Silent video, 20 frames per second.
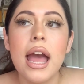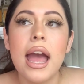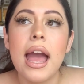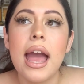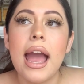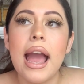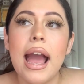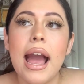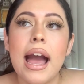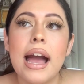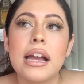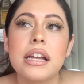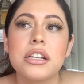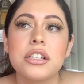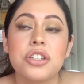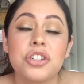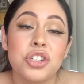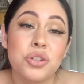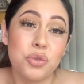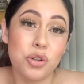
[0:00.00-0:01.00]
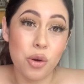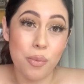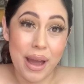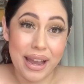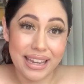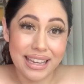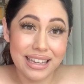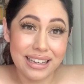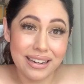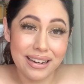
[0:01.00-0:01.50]
and she would go
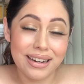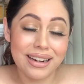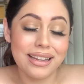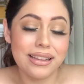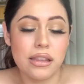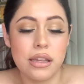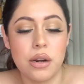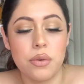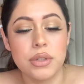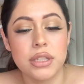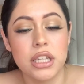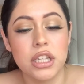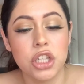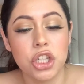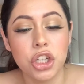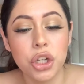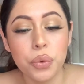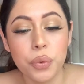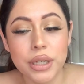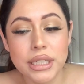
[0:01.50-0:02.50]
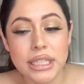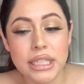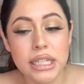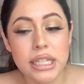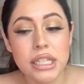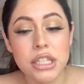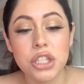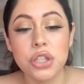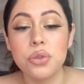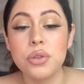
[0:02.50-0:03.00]
back in, and then I was like, you know what,
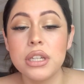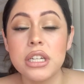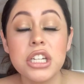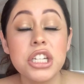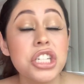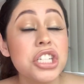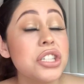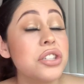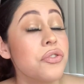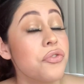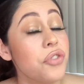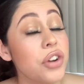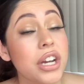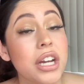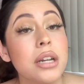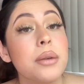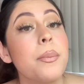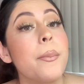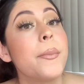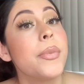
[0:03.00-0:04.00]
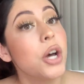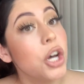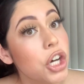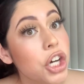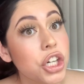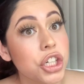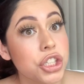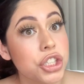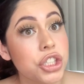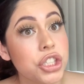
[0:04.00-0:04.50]
Denise, you need to just freaking
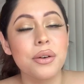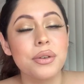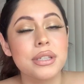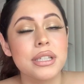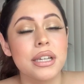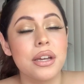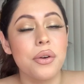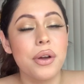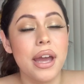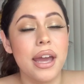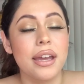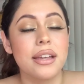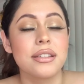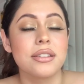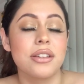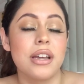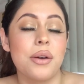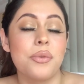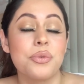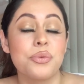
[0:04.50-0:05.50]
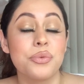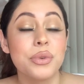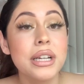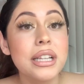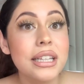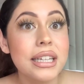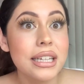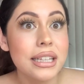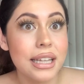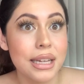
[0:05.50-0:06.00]
push. I was like, okay. So I would
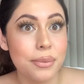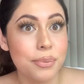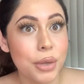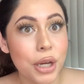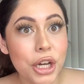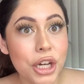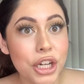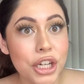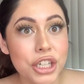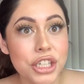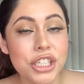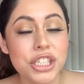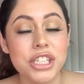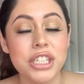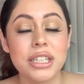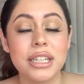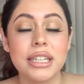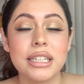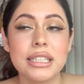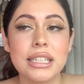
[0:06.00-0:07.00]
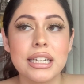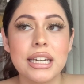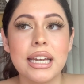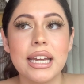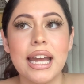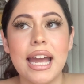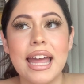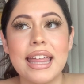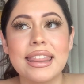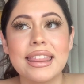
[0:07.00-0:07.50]
really like push and like did
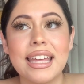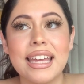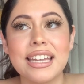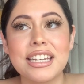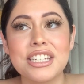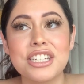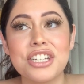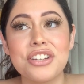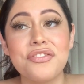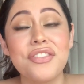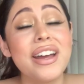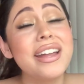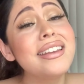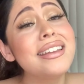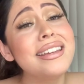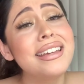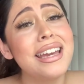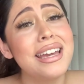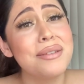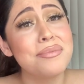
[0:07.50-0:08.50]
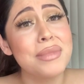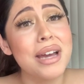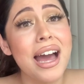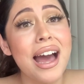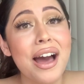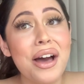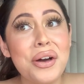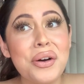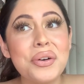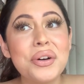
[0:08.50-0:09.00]
it, and then she finally came
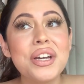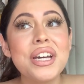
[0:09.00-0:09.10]
out.